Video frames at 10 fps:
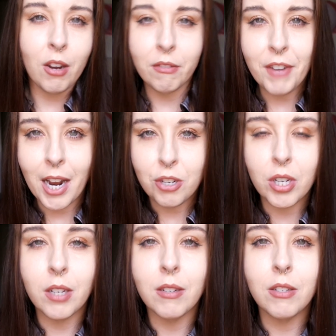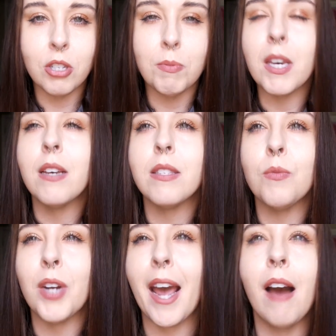on fashion, just because
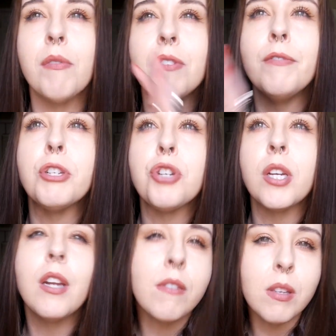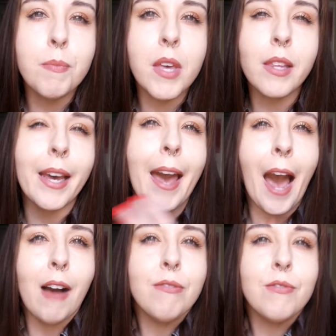when I have the vision of something, like I
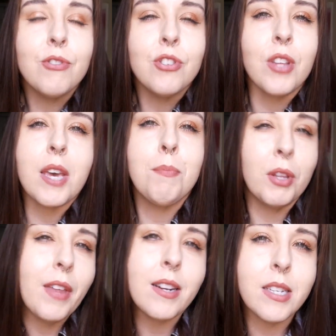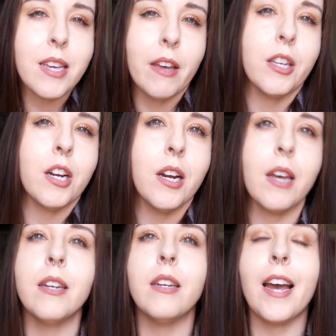have to like put that together,
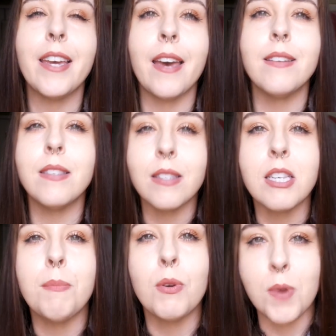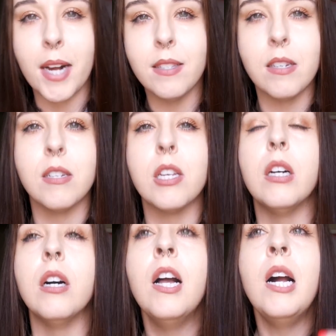and I can't sleep and rest
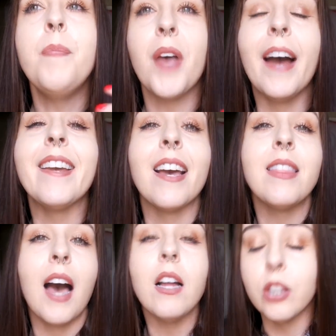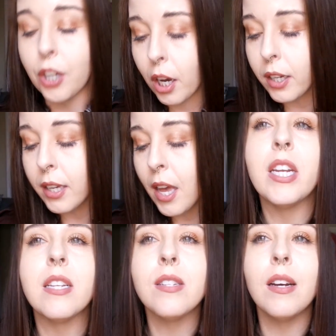until I get that look.
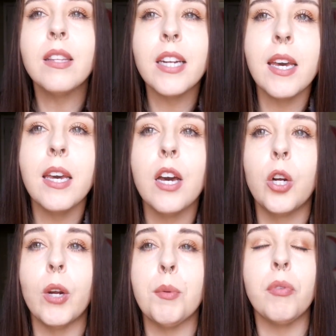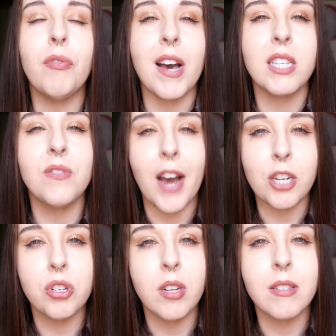And it's not that I agree with fast
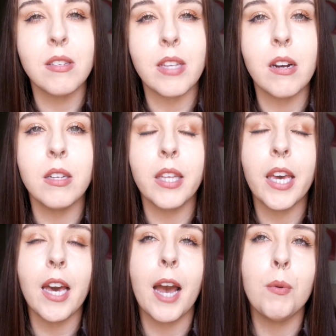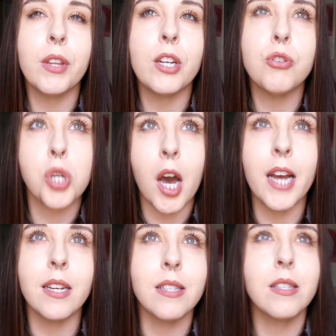fashion necessarily. I really
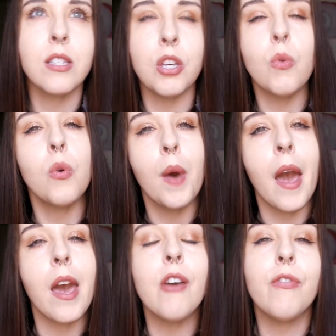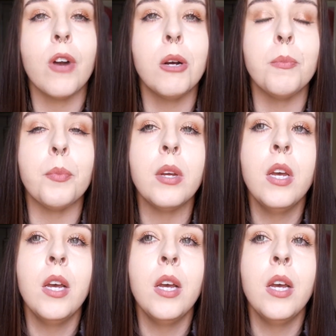try to skew away from